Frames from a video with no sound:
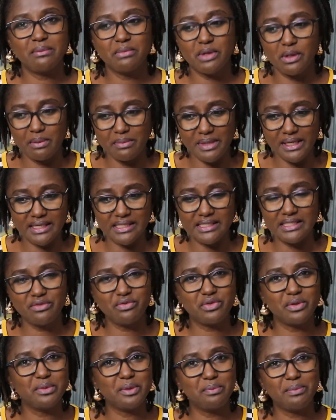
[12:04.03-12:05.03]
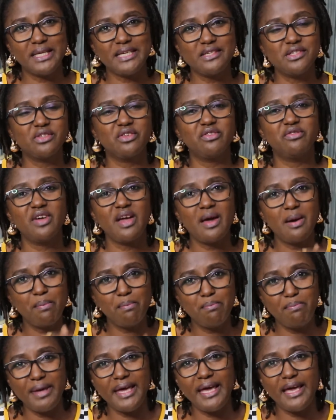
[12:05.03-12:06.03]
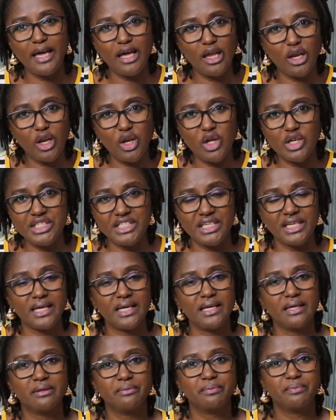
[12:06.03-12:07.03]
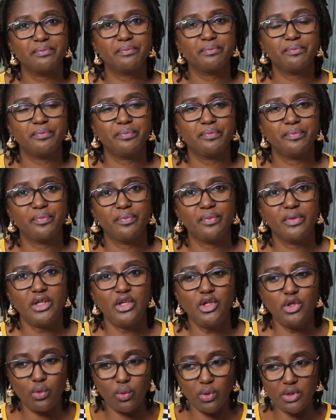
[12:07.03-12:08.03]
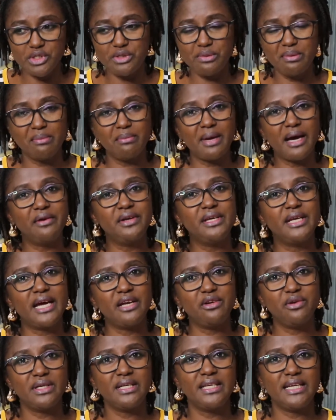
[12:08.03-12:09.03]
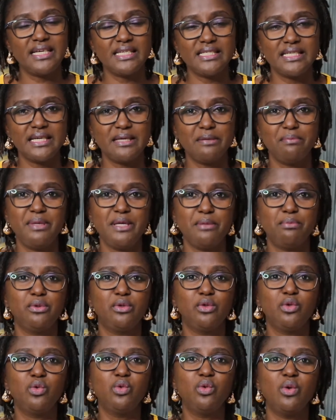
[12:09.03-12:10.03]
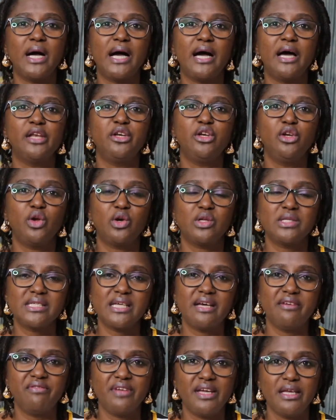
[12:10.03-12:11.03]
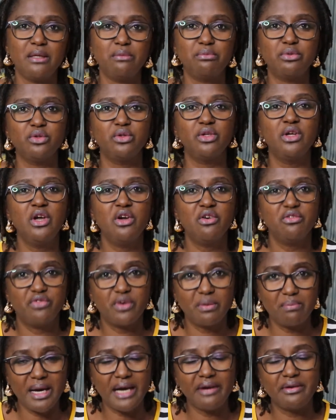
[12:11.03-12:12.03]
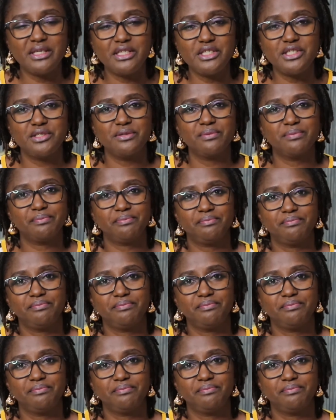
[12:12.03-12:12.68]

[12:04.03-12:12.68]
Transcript: I'm coming at it from a place of bare logic. You want to be married and you're dating people who are not available for marriage.